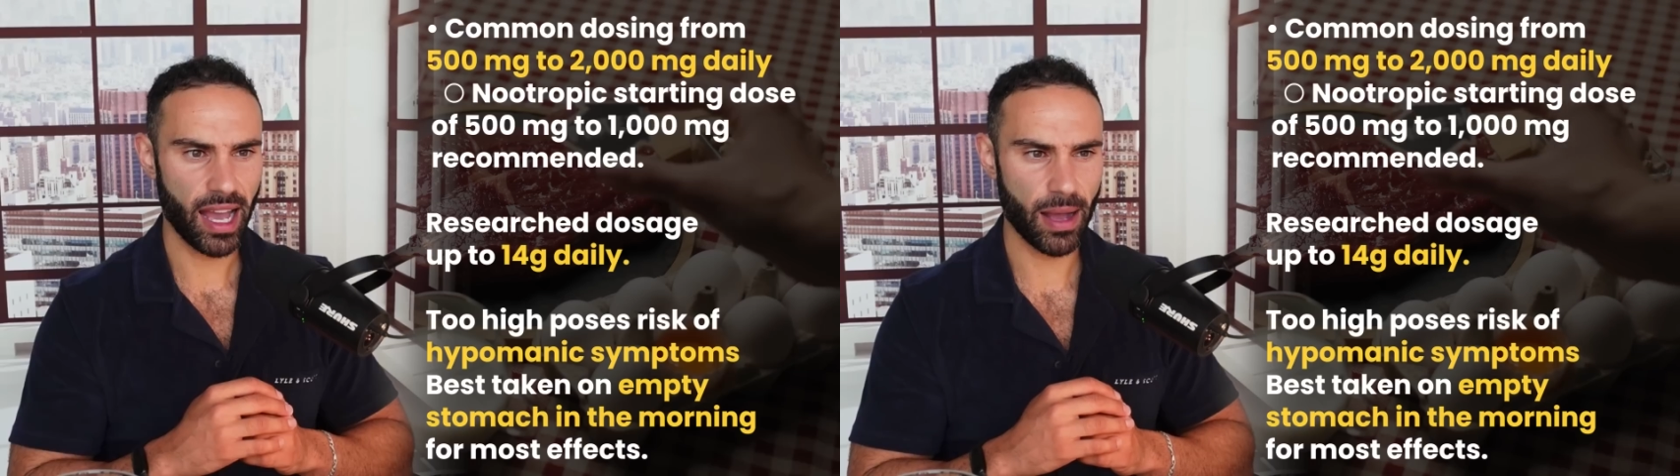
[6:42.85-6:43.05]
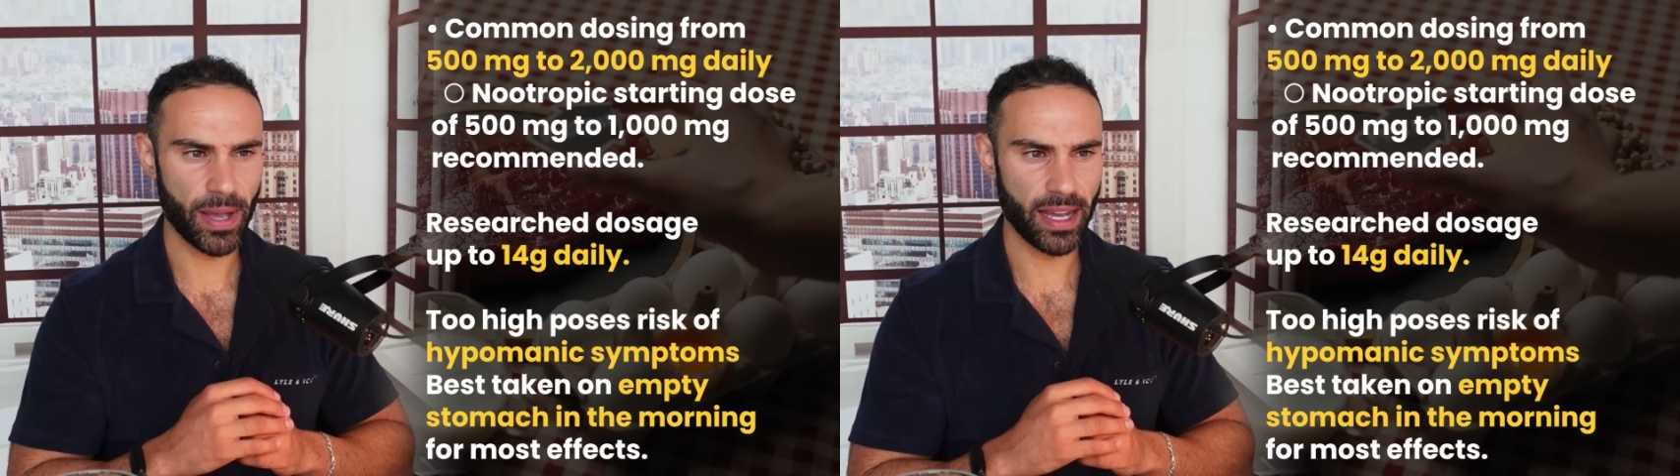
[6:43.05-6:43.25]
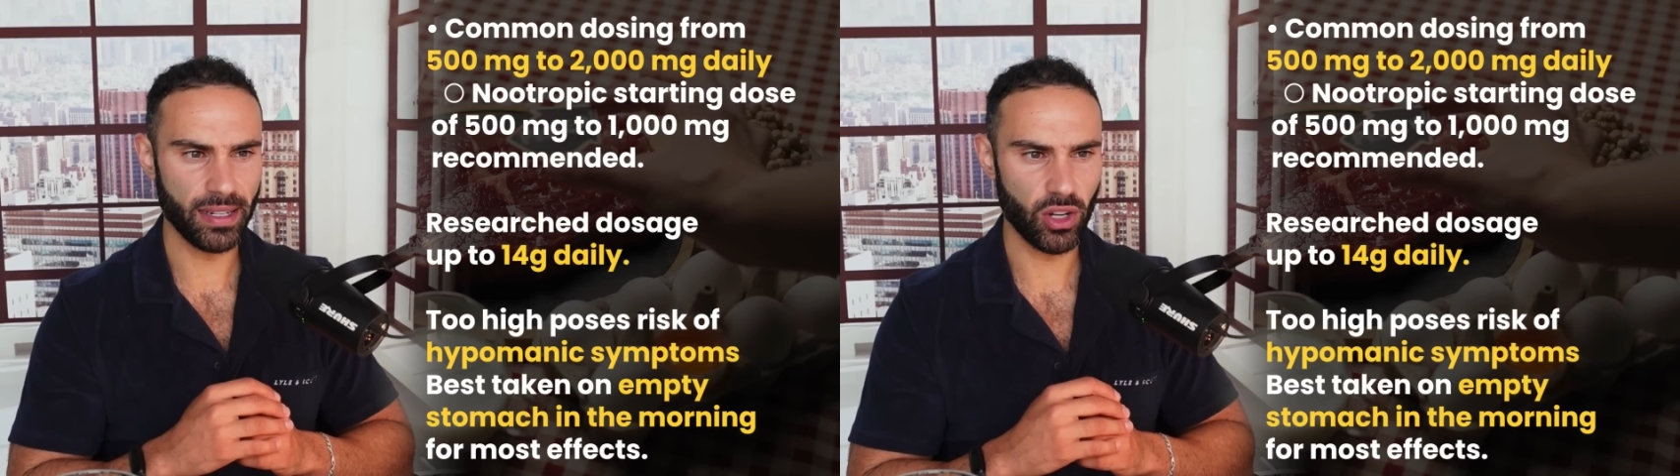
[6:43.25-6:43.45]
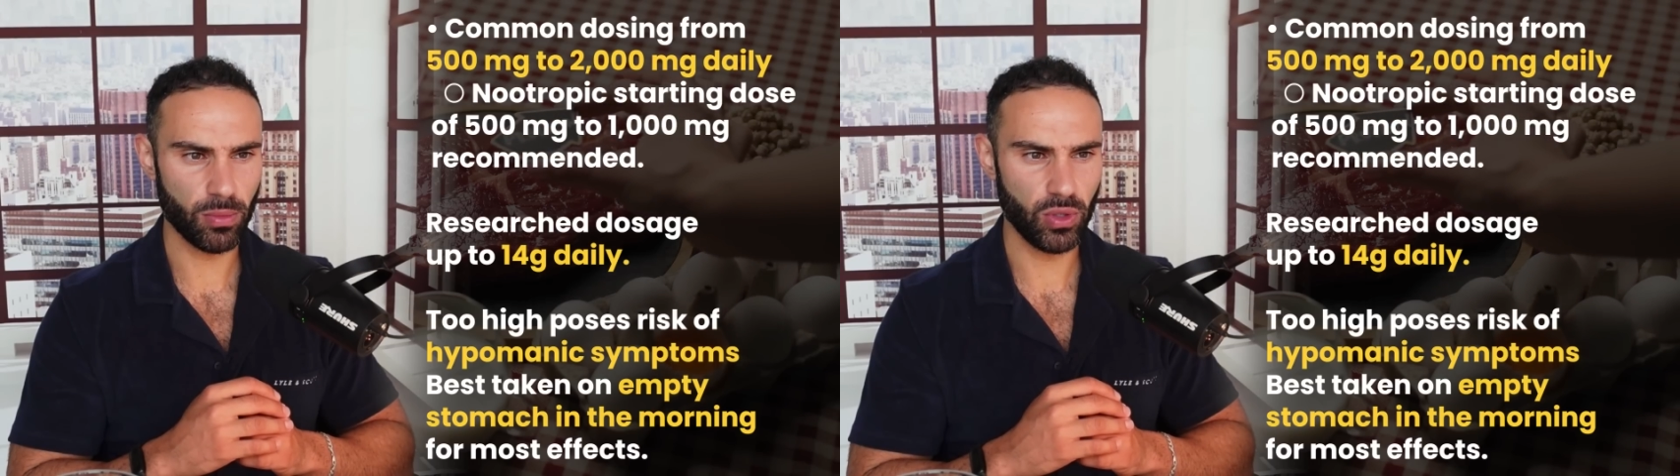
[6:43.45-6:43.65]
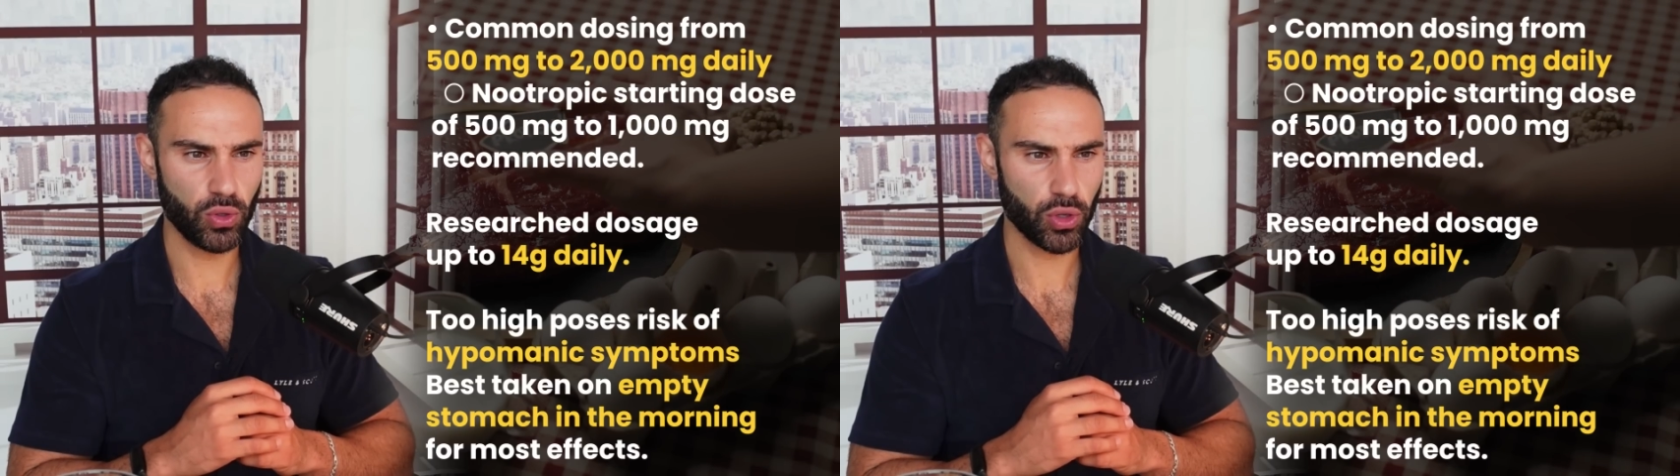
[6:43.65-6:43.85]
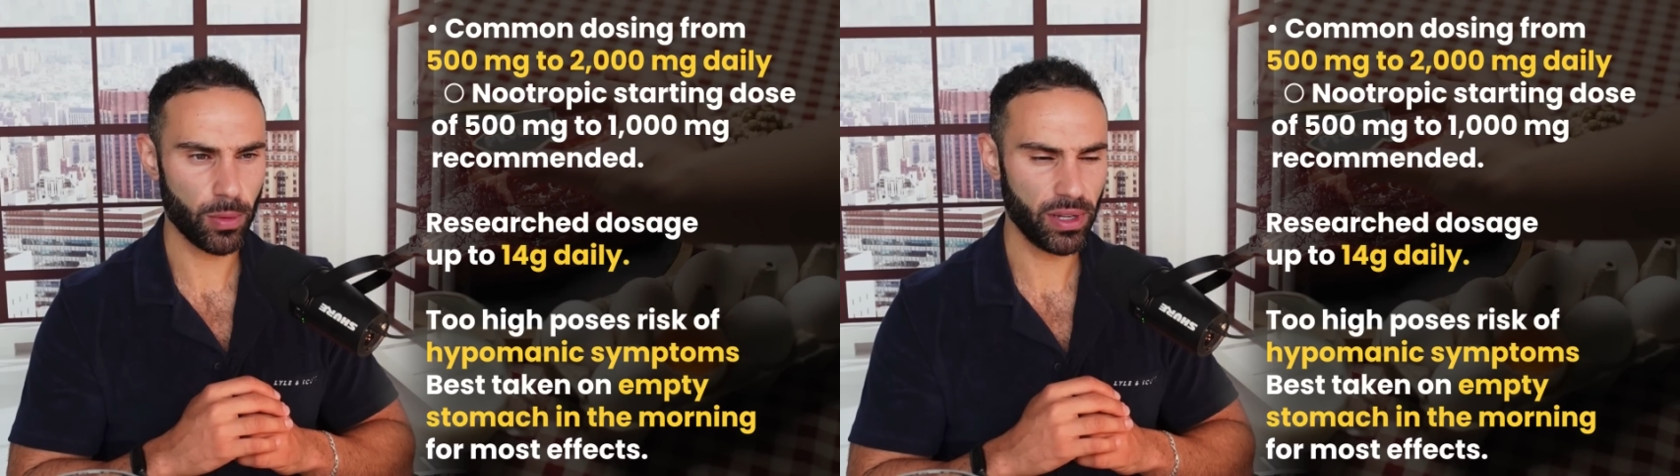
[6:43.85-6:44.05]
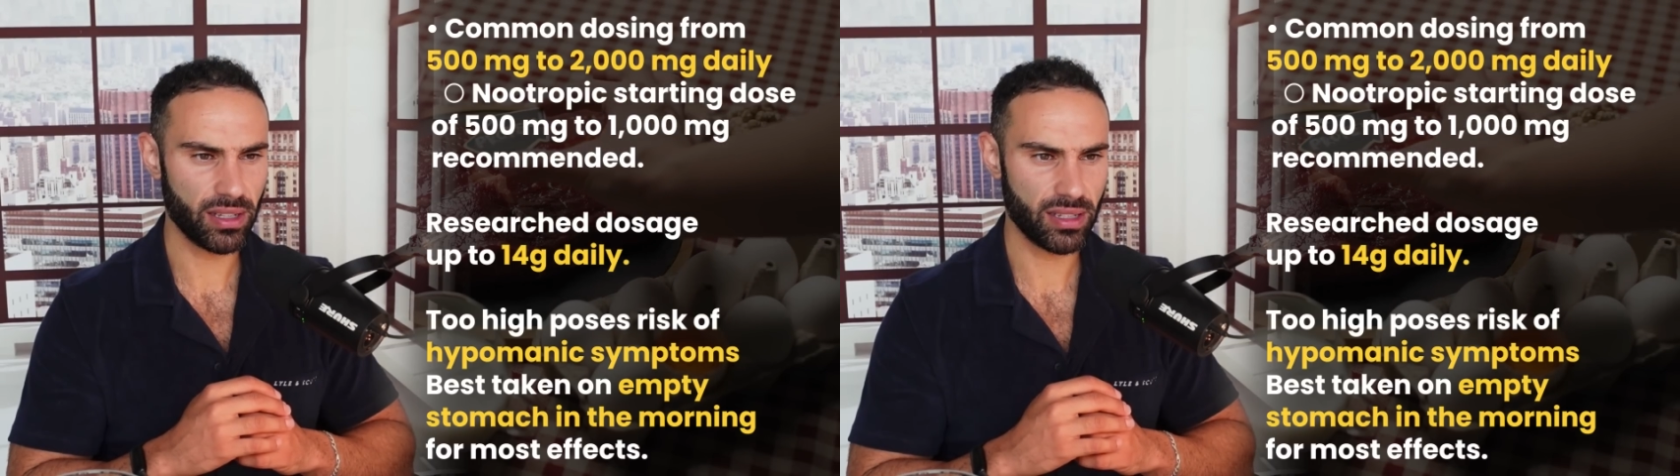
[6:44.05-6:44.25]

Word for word: um, and nootropic